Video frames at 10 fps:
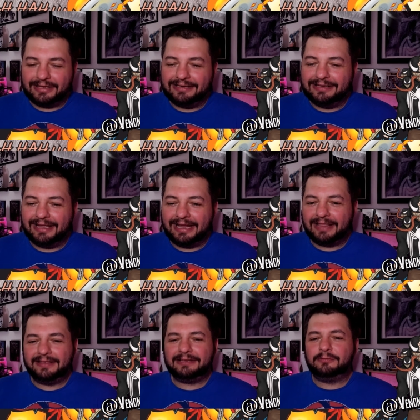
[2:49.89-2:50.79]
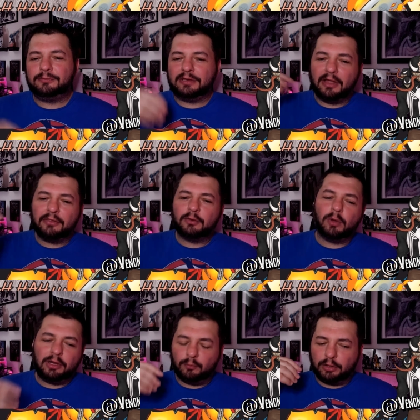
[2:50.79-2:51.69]
And uh, and I think this was another
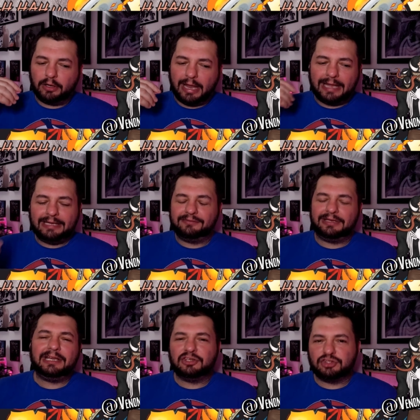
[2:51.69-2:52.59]
one where Eddie's eating